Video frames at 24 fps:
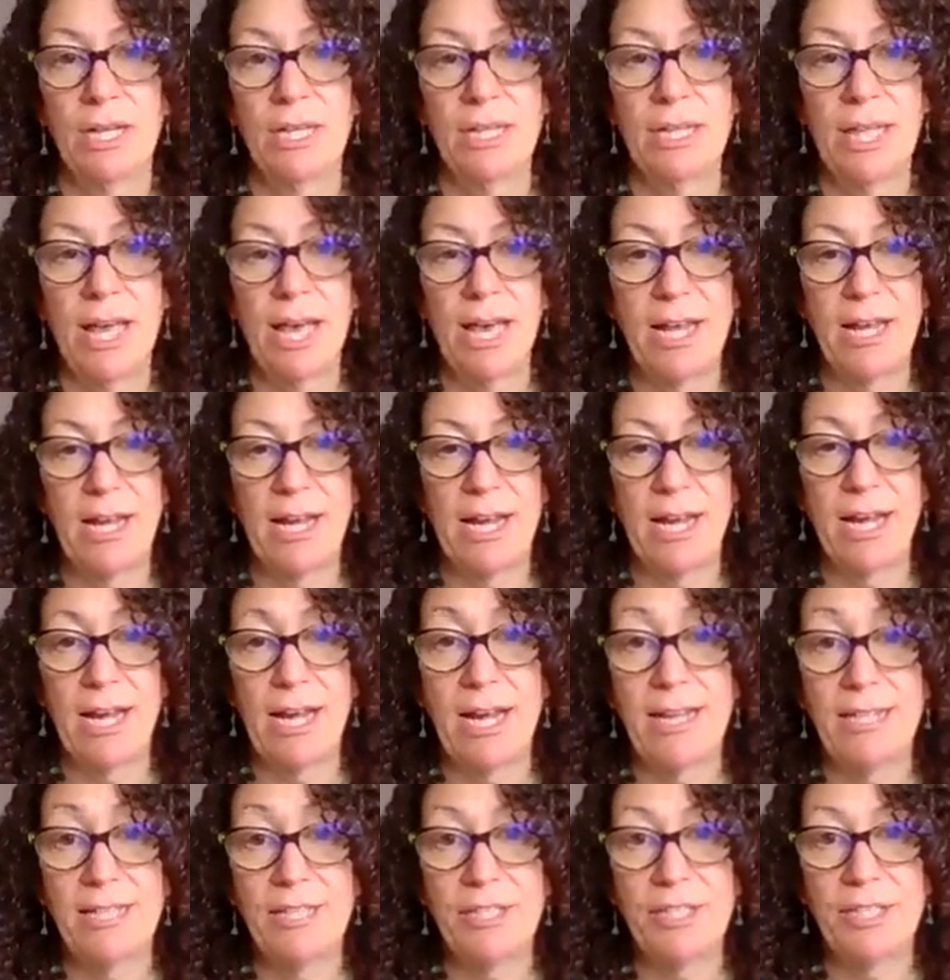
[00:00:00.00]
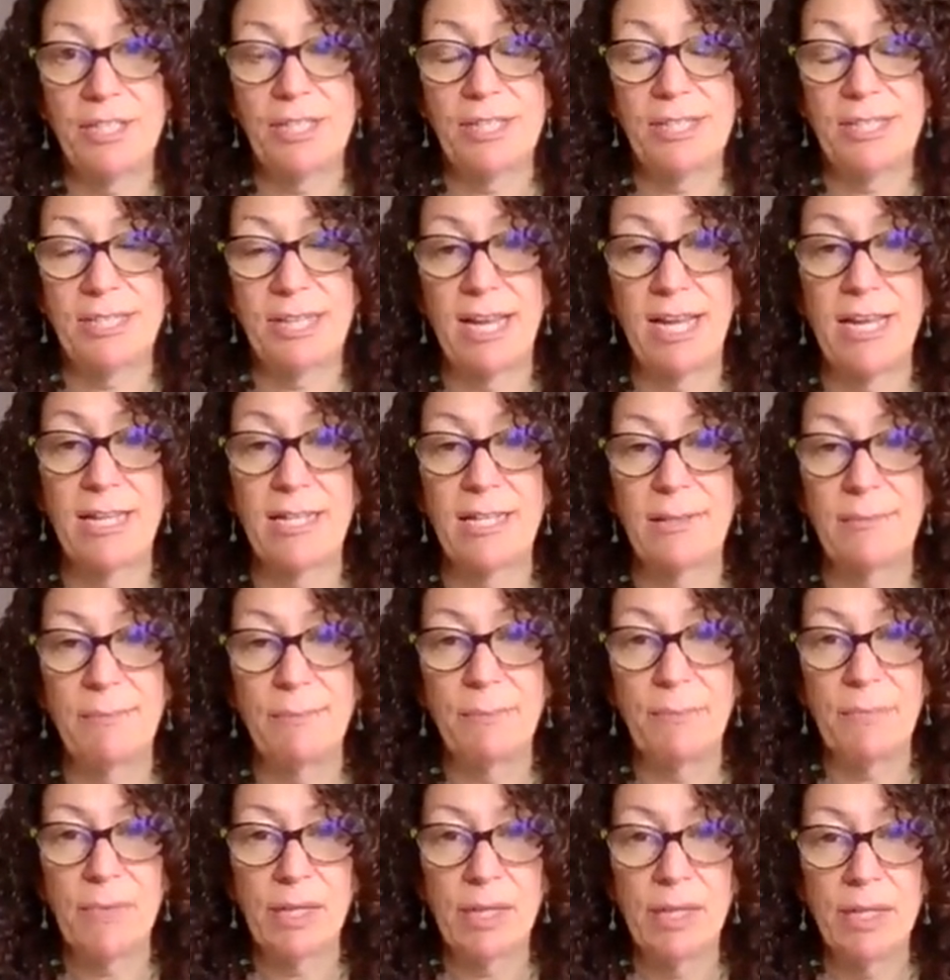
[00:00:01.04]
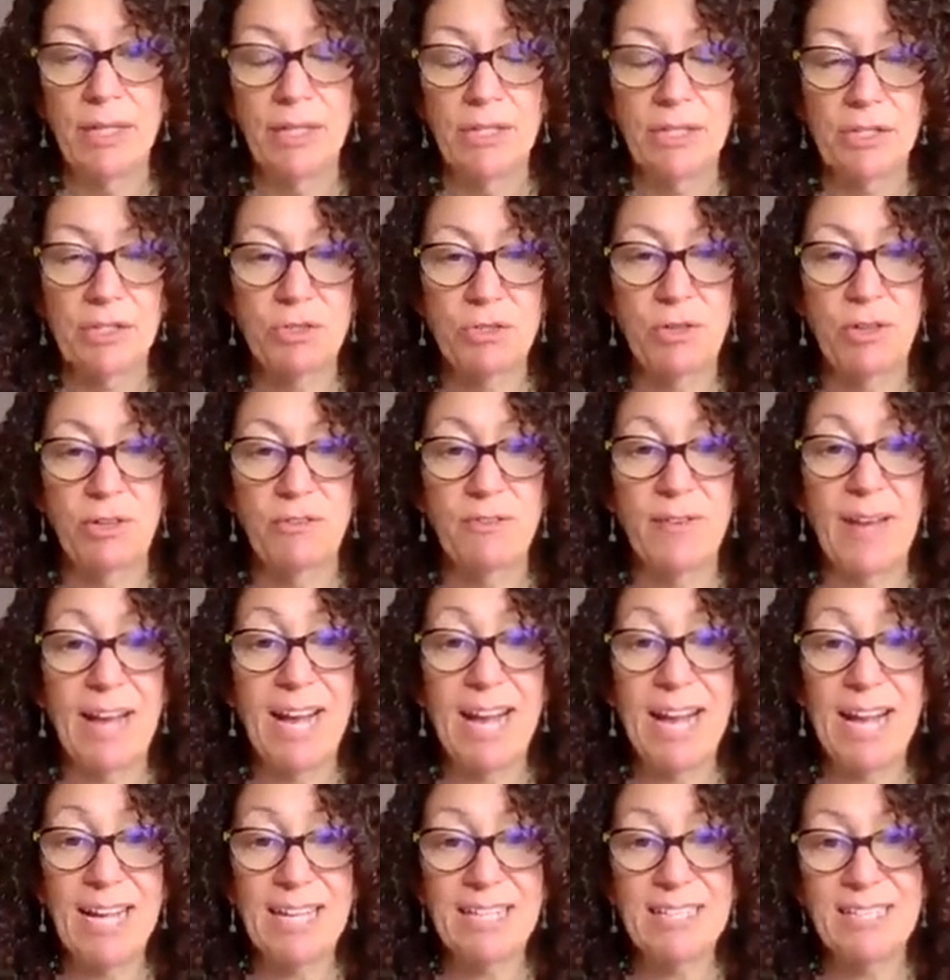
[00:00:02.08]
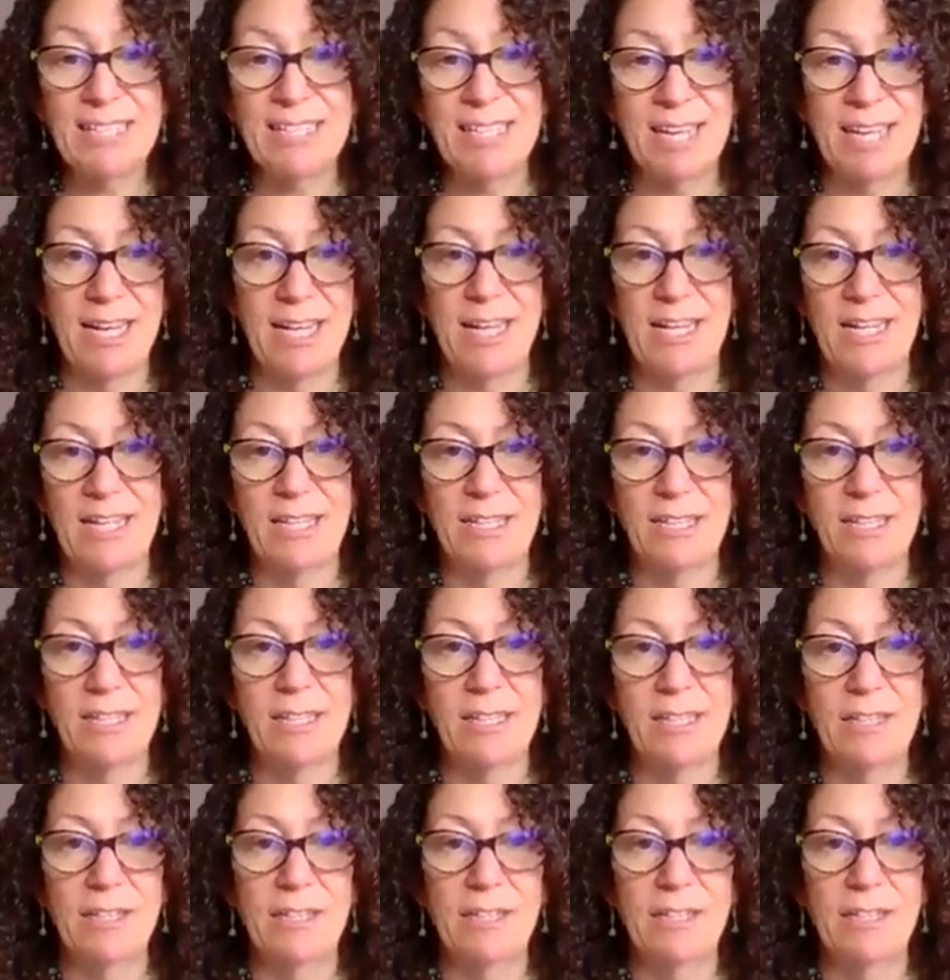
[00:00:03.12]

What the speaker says: that I just said. So if I say